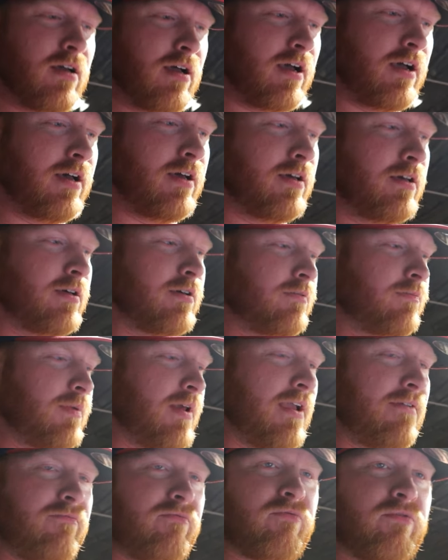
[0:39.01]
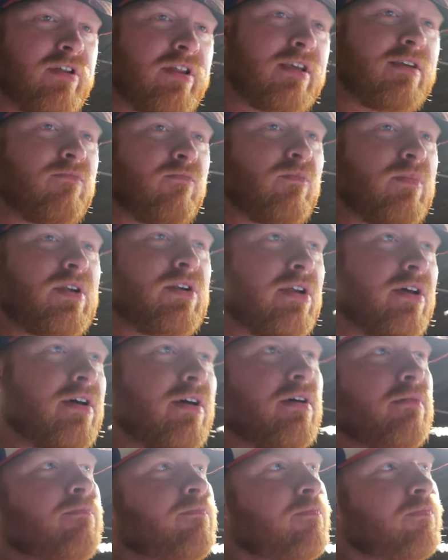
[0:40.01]
I haven't really even been.
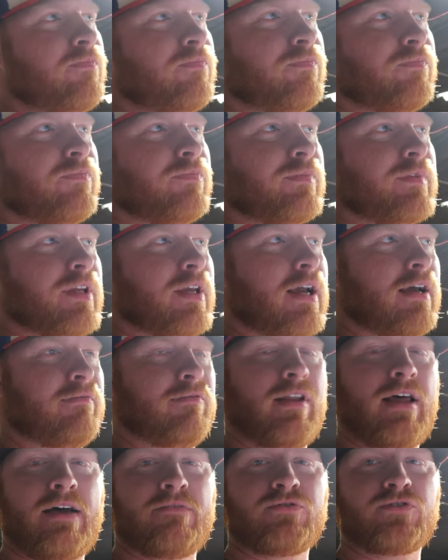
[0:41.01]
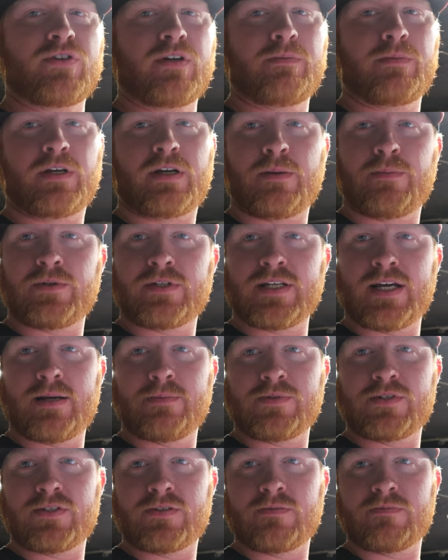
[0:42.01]
I've live streamed a couple
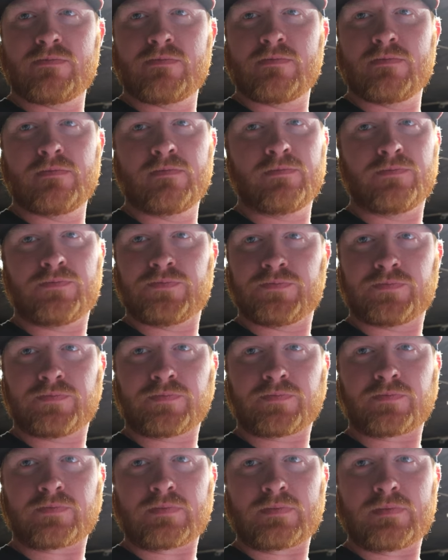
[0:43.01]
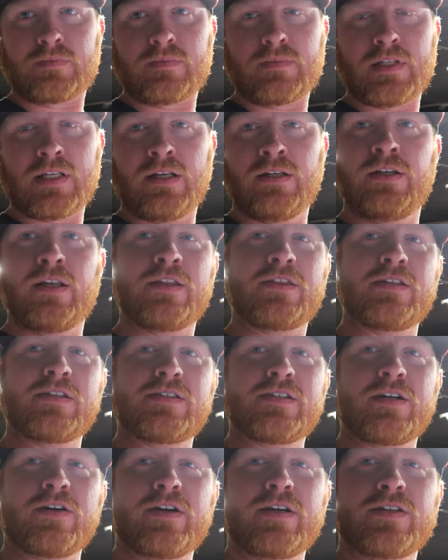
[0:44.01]
times. Nothing
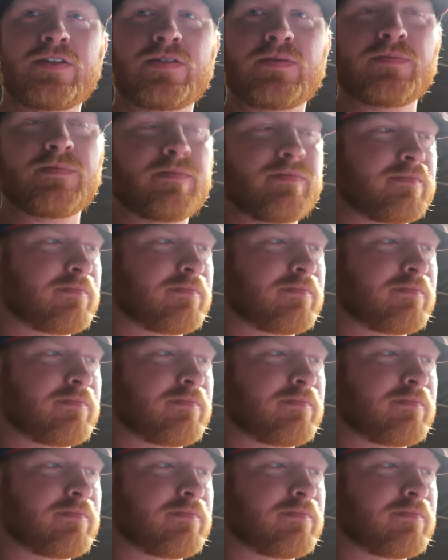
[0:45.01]
serious.